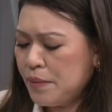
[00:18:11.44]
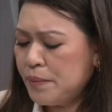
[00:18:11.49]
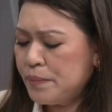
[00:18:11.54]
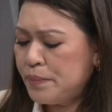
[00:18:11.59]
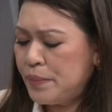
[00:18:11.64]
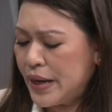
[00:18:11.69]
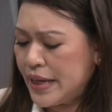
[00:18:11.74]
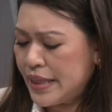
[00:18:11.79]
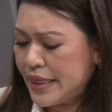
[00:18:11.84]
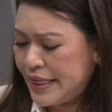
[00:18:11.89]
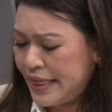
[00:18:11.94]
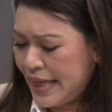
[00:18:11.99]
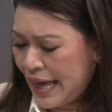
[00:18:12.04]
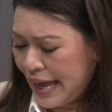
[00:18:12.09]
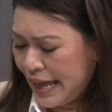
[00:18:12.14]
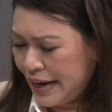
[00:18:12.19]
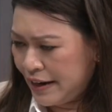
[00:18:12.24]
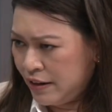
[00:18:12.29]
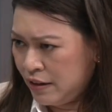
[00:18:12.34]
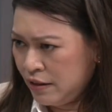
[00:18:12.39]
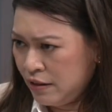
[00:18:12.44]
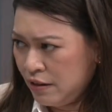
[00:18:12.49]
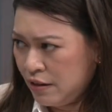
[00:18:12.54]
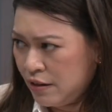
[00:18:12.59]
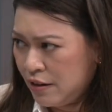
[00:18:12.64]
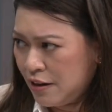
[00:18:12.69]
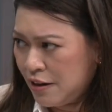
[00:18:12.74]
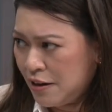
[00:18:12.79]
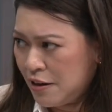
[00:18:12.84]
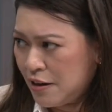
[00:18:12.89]
but then
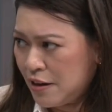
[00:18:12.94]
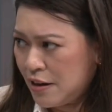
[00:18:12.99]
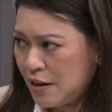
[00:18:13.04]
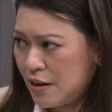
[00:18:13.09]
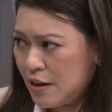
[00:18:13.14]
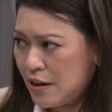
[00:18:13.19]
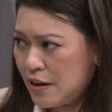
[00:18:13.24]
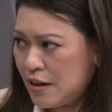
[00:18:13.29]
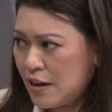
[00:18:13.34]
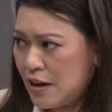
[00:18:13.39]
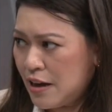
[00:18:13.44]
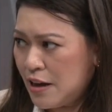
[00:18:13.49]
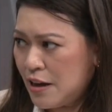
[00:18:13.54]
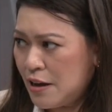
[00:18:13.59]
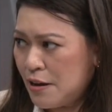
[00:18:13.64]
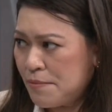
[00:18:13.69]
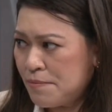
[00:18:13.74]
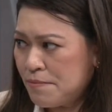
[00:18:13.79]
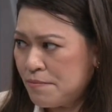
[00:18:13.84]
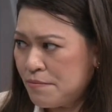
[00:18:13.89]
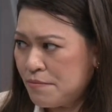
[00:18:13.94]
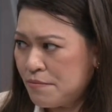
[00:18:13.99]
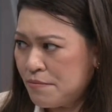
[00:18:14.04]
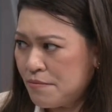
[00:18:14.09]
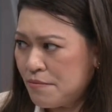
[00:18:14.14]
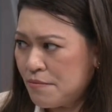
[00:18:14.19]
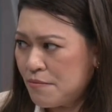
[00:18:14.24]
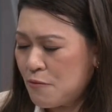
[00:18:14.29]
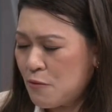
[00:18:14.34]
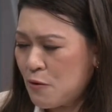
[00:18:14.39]

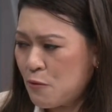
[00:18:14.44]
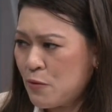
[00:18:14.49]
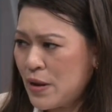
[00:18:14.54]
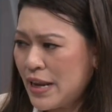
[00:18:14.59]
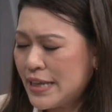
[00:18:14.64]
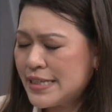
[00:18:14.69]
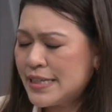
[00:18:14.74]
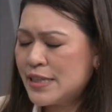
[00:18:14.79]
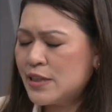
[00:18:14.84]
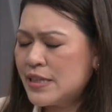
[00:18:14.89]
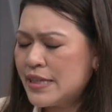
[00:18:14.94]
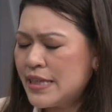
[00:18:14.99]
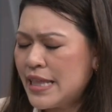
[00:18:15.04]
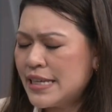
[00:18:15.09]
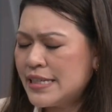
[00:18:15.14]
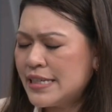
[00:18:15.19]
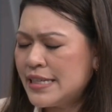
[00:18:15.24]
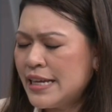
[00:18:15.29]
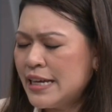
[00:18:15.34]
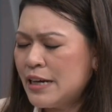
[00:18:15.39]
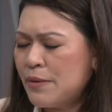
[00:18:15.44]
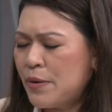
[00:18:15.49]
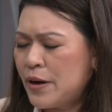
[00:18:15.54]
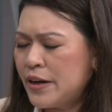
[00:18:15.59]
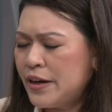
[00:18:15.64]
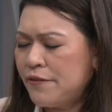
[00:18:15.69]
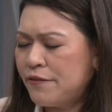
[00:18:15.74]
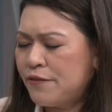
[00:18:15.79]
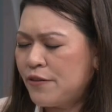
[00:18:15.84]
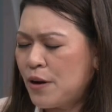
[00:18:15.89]
let's think about
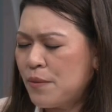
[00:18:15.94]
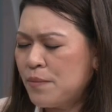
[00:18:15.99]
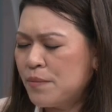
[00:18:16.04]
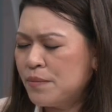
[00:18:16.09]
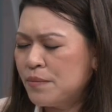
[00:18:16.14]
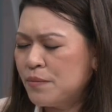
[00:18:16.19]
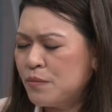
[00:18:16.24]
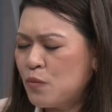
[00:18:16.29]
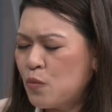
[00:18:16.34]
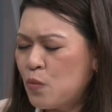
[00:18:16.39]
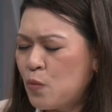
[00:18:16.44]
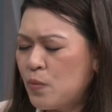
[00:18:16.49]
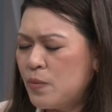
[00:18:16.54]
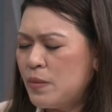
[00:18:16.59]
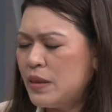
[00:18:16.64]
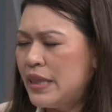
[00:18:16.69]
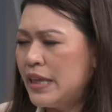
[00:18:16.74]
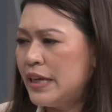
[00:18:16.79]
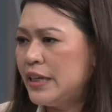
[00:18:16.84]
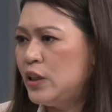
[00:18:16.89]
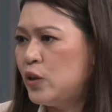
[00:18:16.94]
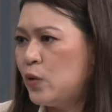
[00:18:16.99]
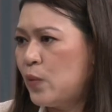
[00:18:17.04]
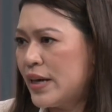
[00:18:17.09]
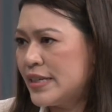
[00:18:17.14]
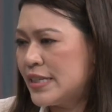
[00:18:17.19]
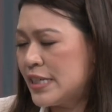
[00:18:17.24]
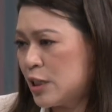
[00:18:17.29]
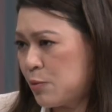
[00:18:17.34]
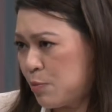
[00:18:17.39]
it from the
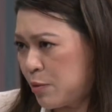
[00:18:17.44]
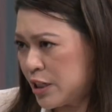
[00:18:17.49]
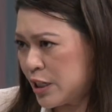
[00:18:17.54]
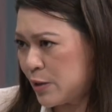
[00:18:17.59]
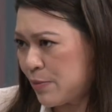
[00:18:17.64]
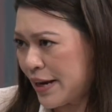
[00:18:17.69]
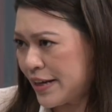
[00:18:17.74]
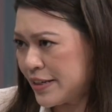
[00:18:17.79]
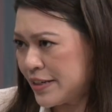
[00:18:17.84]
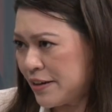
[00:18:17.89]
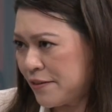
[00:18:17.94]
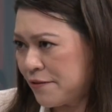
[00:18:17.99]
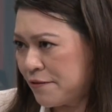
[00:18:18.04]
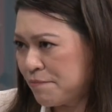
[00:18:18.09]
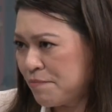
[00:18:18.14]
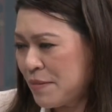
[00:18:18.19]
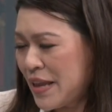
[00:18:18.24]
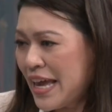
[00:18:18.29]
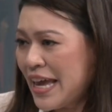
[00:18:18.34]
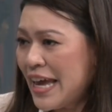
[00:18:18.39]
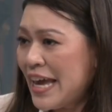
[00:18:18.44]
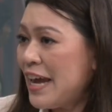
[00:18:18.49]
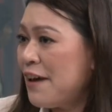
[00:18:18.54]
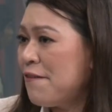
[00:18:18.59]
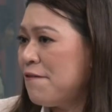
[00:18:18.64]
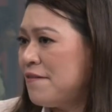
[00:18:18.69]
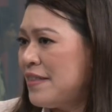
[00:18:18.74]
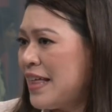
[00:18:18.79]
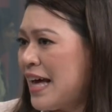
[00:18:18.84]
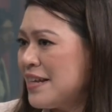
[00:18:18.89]
US's perspective.
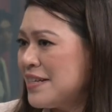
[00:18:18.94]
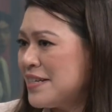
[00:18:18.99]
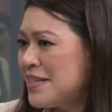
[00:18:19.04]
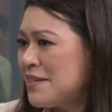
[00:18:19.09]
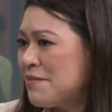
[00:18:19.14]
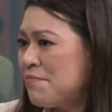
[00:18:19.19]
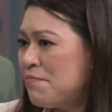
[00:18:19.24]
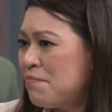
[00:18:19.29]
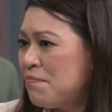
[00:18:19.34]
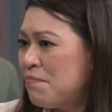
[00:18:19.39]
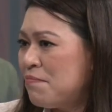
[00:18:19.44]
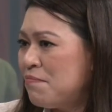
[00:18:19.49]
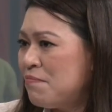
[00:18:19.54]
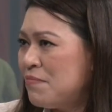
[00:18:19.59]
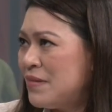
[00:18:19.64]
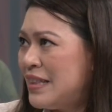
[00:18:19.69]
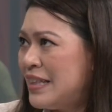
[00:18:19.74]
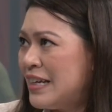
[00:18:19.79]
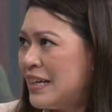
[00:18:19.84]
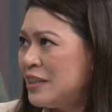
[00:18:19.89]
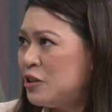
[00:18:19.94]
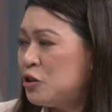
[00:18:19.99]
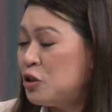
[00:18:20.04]
If that's the